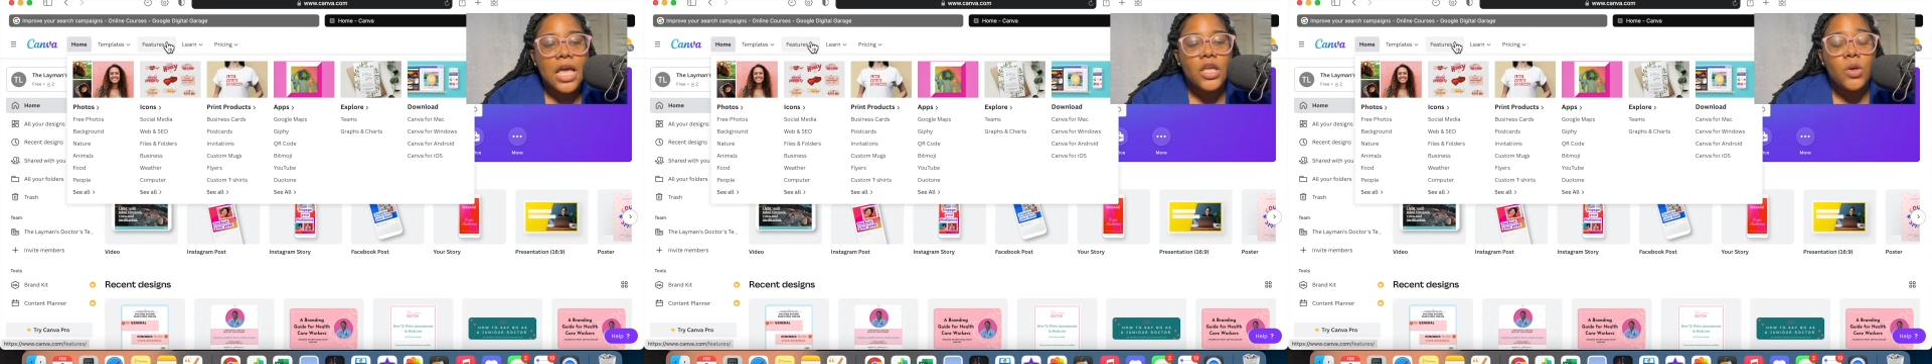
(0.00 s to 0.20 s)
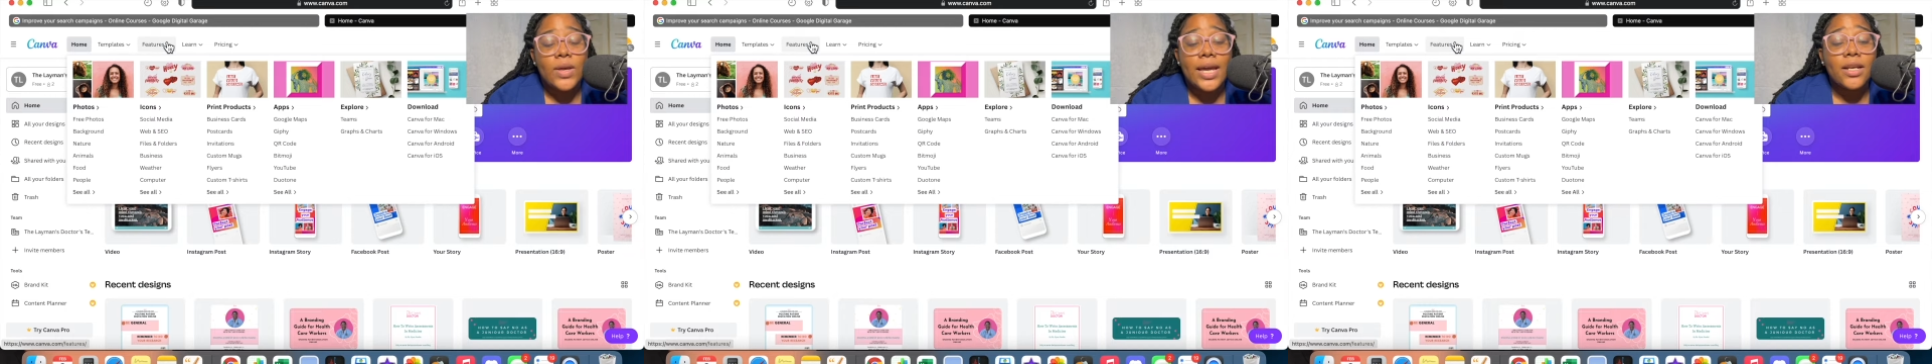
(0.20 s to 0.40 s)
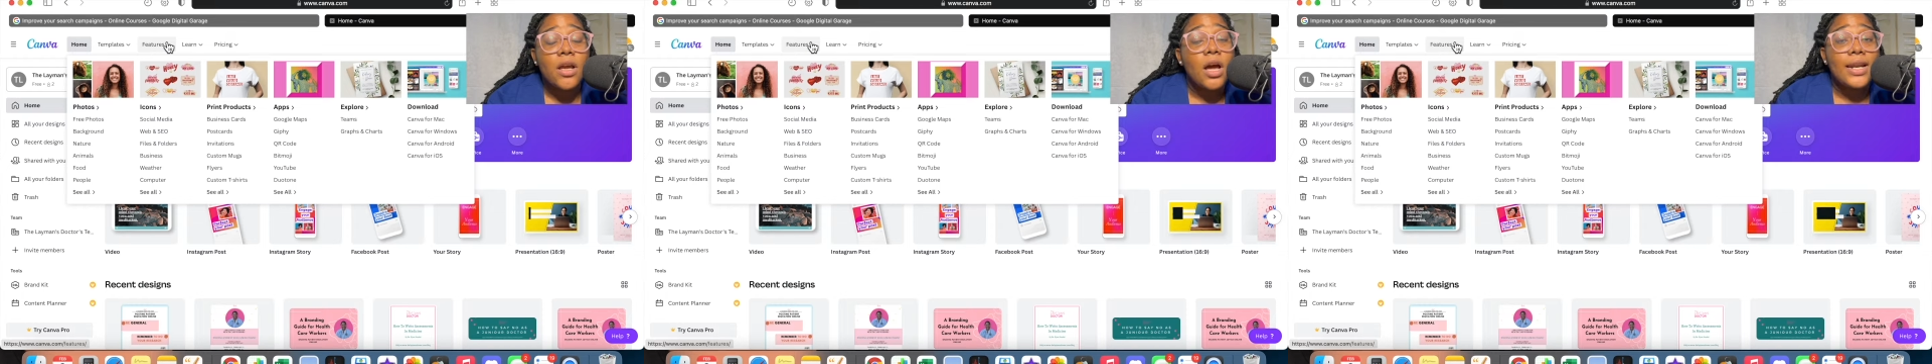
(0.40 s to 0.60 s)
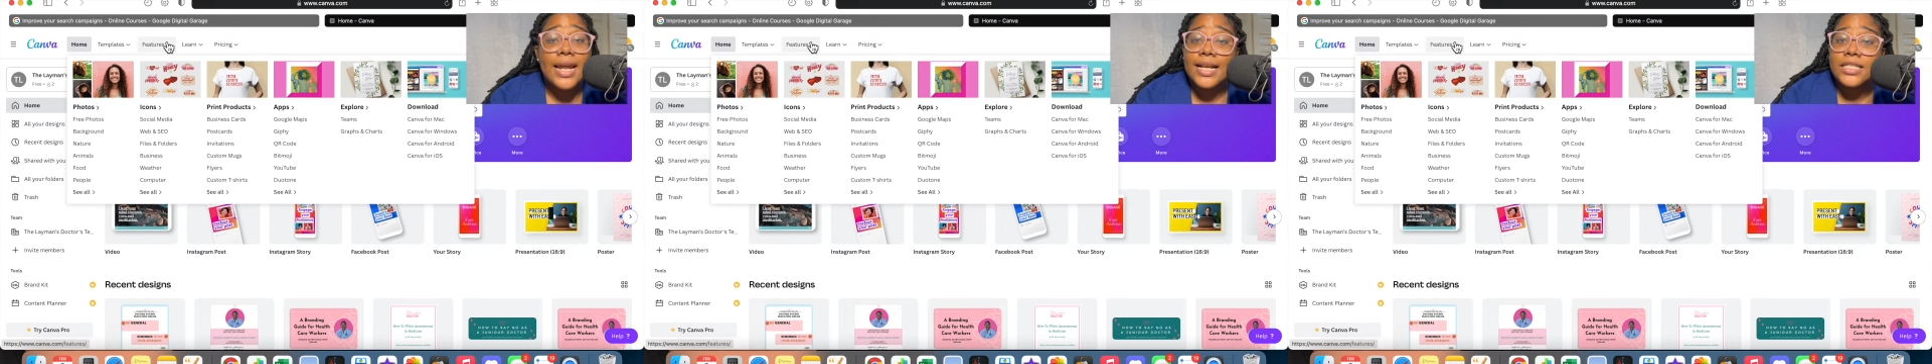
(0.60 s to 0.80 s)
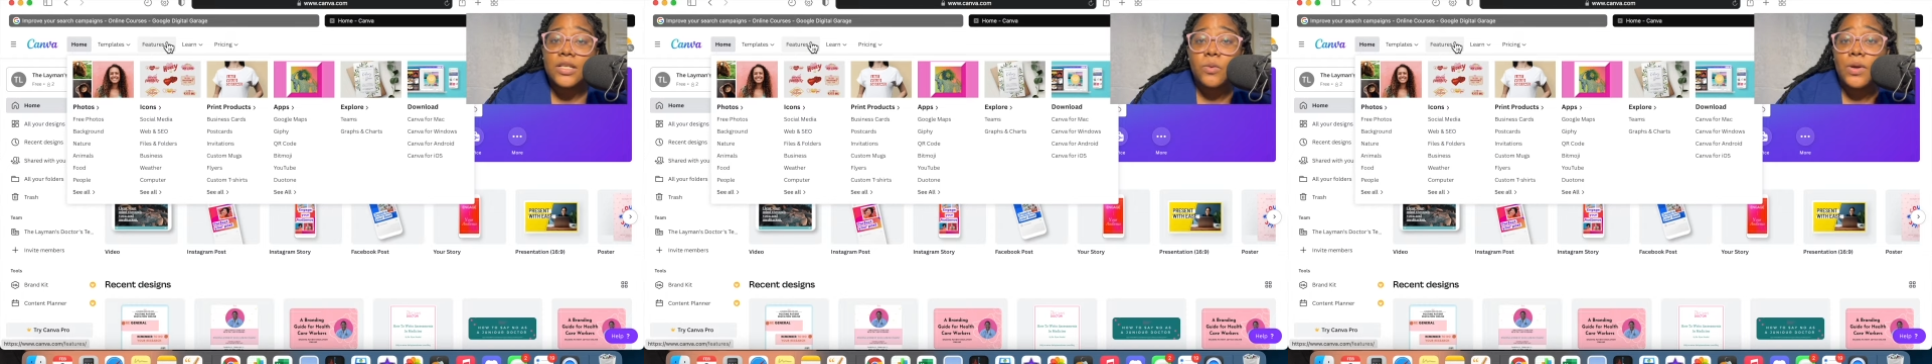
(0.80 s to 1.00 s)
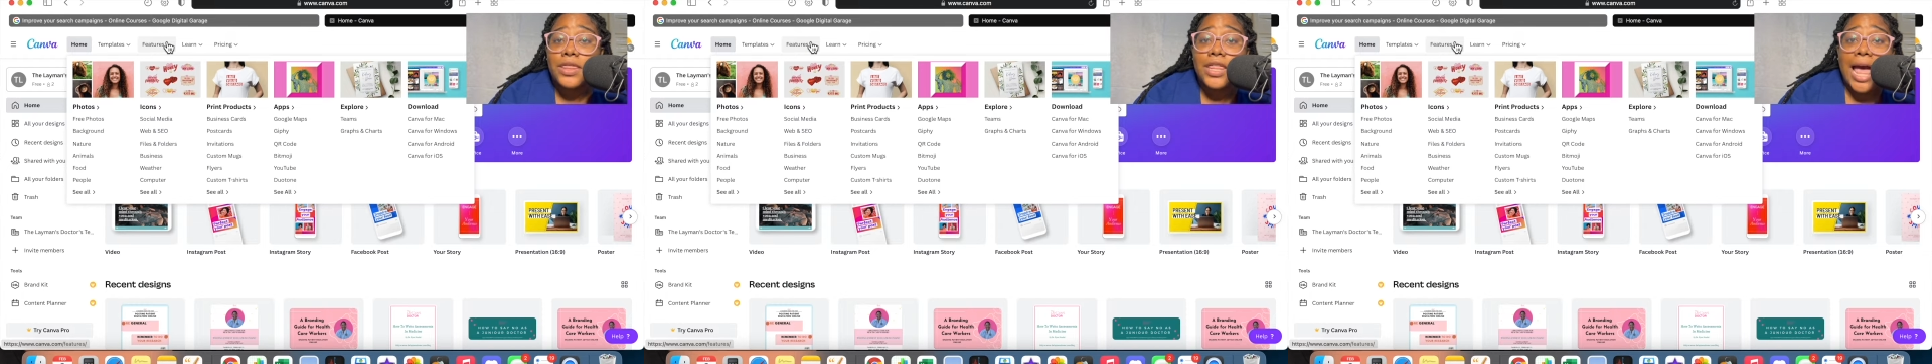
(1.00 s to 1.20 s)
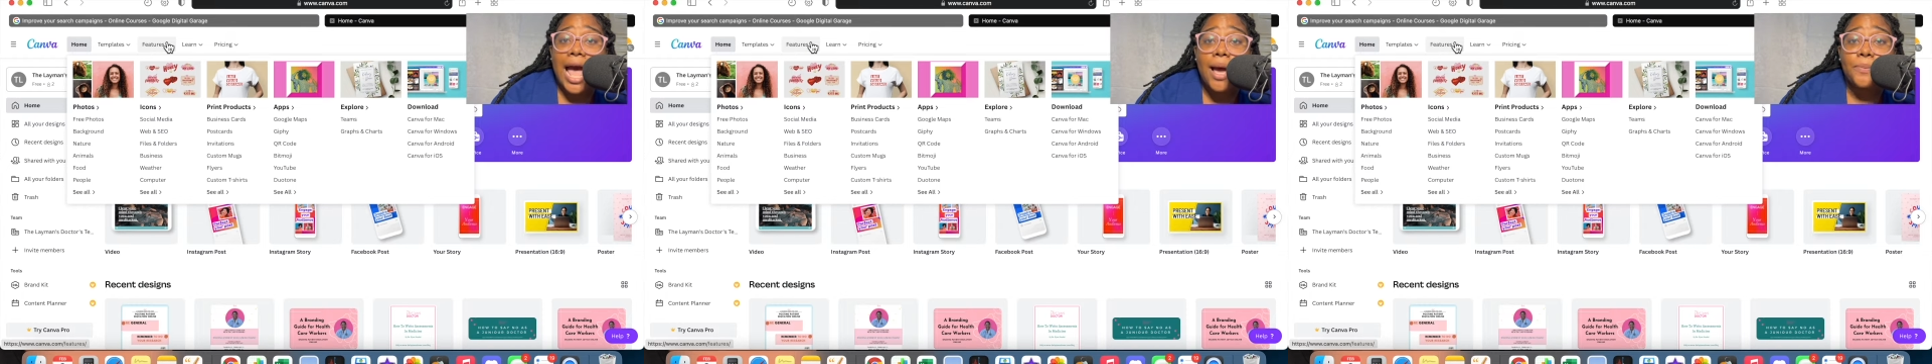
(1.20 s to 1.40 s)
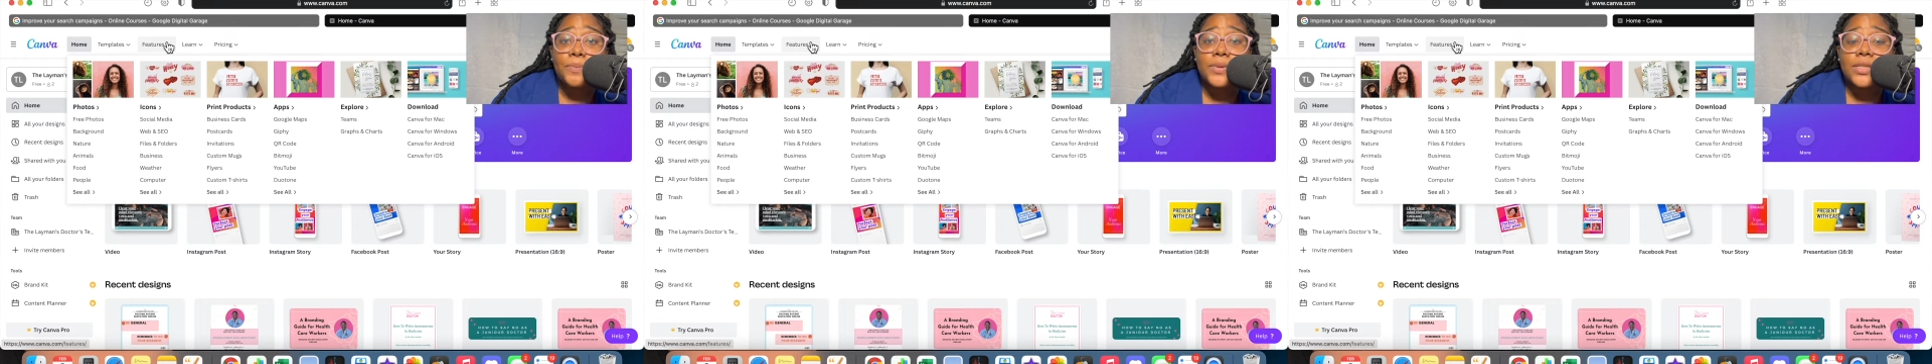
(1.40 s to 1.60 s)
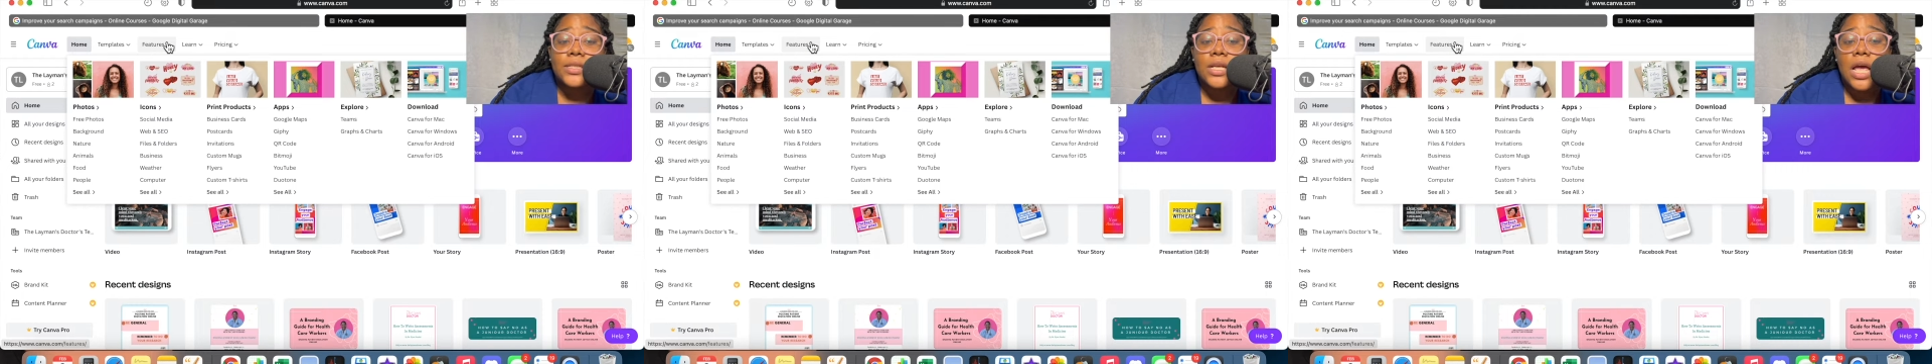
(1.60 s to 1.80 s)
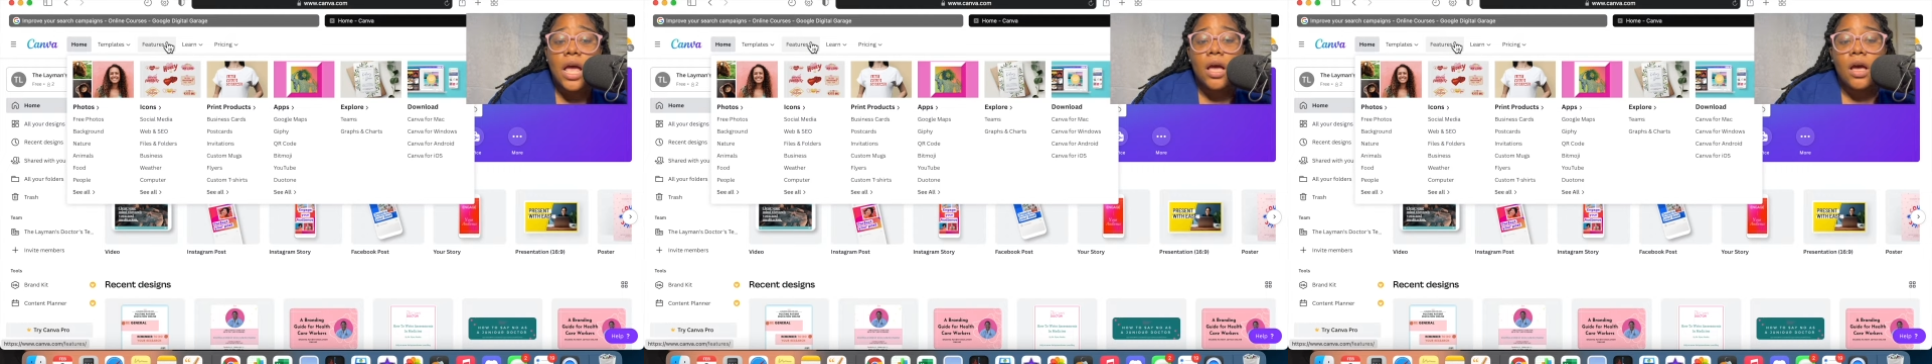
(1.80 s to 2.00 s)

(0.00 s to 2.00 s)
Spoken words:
You can connect it with apps,